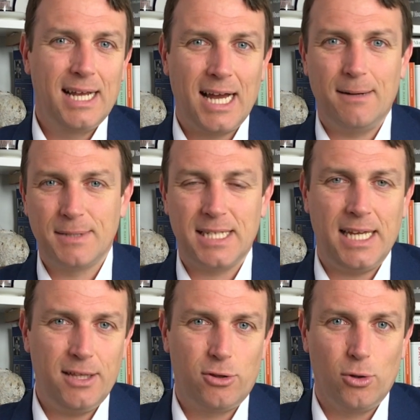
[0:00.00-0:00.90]
comes
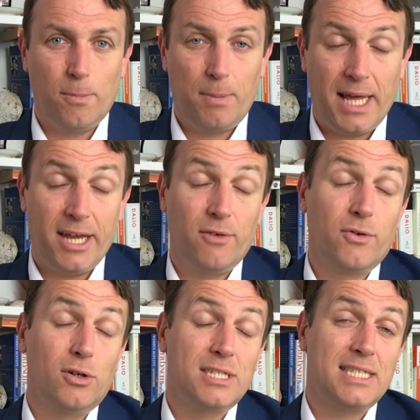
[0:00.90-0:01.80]
into play. Of
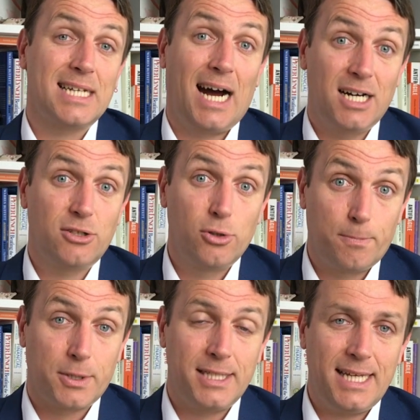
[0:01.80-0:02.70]
course, it's hard to
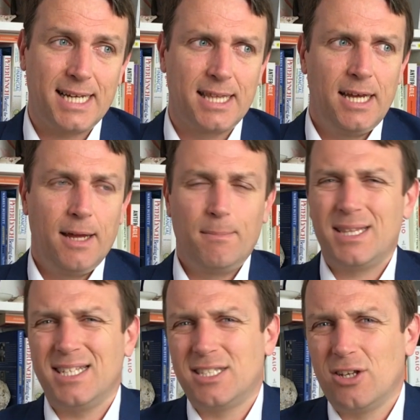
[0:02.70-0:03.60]
predict, but
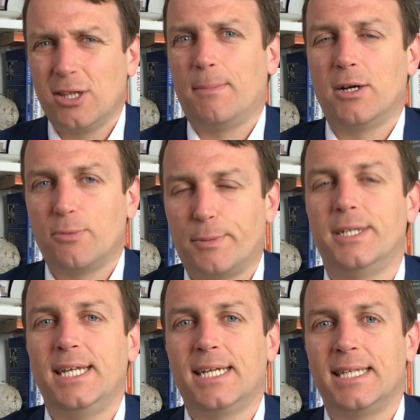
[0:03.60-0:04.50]
it's not about
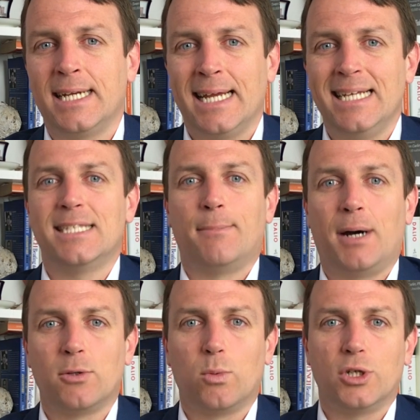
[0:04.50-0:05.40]
predicting, it's
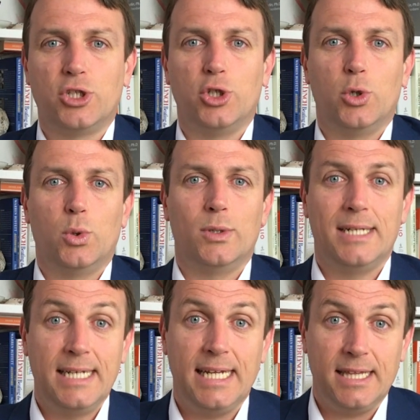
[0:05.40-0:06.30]
about what you
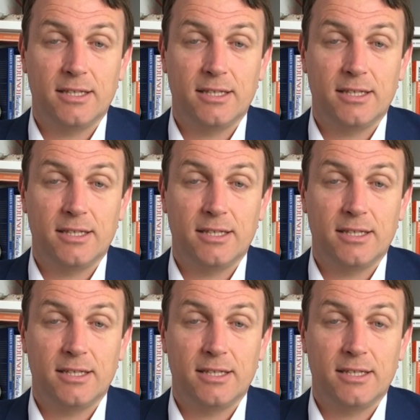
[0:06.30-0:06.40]
need.